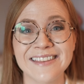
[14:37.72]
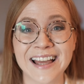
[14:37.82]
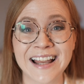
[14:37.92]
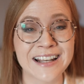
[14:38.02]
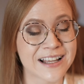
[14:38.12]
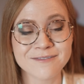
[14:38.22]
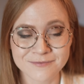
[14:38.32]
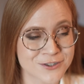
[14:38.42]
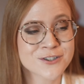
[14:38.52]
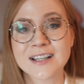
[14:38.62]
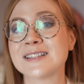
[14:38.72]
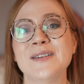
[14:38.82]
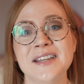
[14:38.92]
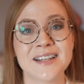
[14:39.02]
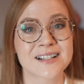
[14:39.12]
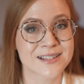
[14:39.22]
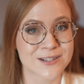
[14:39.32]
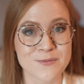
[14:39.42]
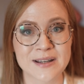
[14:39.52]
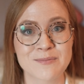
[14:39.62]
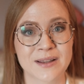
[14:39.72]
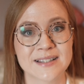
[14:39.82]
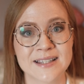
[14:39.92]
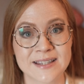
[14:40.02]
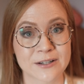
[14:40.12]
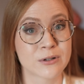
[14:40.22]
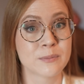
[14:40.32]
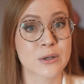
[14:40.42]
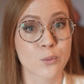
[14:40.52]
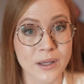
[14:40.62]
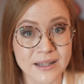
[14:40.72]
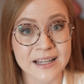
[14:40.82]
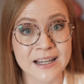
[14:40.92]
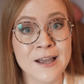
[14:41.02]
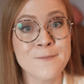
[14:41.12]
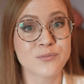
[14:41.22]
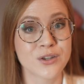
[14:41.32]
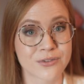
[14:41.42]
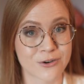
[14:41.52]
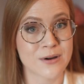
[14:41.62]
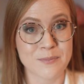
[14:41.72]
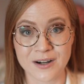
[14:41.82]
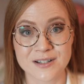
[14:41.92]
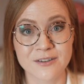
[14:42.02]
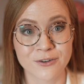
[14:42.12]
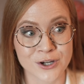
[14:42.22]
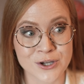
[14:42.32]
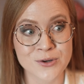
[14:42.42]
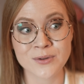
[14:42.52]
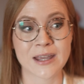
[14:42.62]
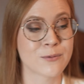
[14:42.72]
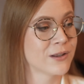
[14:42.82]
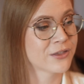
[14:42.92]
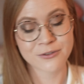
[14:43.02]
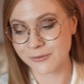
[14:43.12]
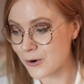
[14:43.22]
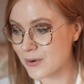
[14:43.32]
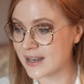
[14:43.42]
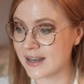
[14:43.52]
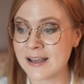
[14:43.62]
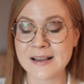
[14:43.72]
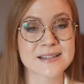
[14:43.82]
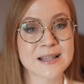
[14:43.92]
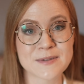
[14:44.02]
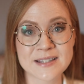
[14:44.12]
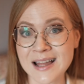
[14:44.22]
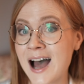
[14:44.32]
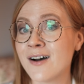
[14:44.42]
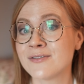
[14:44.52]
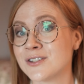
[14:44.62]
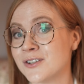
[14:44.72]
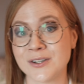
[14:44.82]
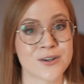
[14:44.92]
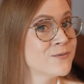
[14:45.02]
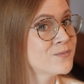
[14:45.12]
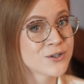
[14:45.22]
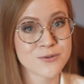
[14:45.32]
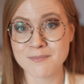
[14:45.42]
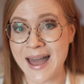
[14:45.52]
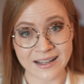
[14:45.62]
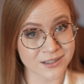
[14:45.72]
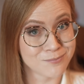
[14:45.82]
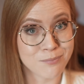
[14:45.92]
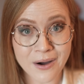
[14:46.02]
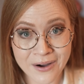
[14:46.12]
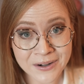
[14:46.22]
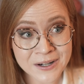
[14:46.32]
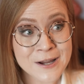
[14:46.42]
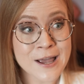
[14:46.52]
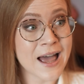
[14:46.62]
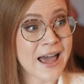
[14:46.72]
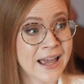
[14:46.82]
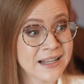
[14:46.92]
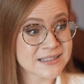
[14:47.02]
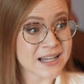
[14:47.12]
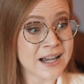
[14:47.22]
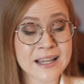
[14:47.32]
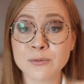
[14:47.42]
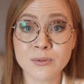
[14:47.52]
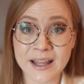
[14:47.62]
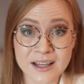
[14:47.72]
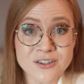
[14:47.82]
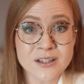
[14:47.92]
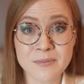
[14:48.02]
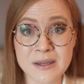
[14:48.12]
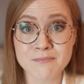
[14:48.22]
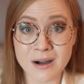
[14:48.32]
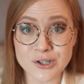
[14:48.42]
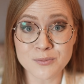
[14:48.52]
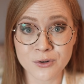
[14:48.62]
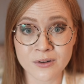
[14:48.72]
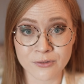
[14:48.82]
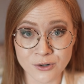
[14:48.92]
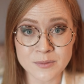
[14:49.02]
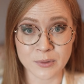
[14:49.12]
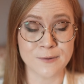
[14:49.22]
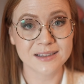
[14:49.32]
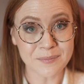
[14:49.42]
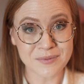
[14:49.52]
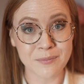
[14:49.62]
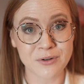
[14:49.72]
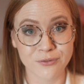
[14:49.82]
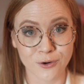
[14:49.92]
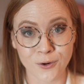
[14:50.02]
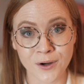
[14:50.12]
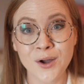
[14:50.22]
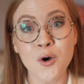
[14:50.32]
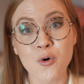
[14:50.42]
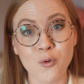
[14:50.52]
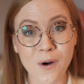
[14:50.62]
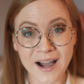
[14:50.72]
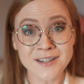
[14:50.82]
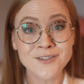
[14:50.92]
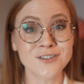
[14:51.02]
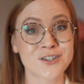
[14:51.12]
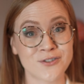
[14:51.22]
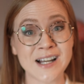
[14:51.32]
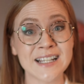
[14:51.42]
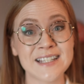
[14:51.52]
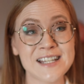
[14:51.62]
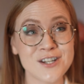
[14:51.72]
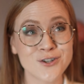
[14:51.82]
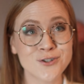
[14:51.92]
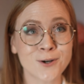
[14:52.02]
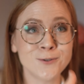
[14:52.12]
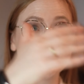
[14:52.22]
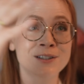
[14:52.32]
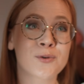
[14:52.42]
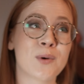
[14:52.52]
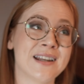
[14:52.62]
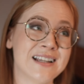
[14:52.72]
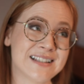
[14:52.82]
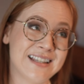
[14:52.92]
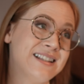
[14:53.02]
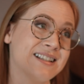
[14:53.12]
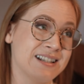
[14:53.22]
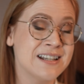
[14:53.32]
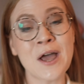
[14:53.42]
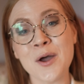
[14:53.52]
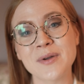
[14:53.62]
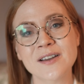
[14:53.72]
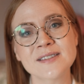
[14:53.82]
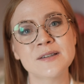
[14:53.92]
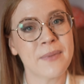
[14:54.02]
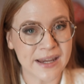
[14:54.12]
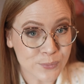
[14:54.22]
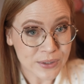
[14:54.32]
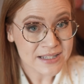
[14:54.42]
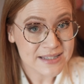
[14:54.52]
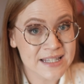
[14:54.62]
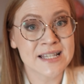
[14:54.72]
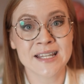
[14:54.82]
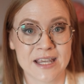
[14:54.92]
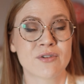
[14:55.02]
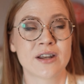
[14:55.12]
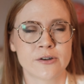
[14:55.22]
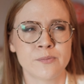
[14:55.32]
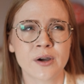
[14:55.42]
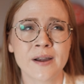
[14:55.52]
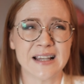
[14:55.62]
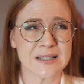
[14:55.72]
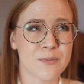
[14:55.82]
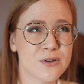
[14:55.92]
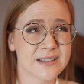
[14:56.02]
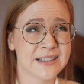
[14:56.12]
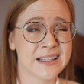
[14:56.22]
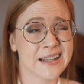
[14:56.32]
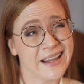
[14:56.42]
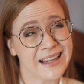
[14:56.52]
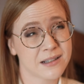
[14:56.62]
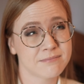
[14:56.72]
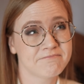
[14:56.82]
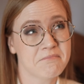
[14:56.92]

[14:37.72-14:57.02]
then trust me, there's so many places that will be willing to throw a party for you. They will throw in some staff to, you know, to man the bar, and it will actually be much more affordable. Tip number 4, why not try the shoulder wedding season? Because the main wedding season here in Edinburgh is mostly like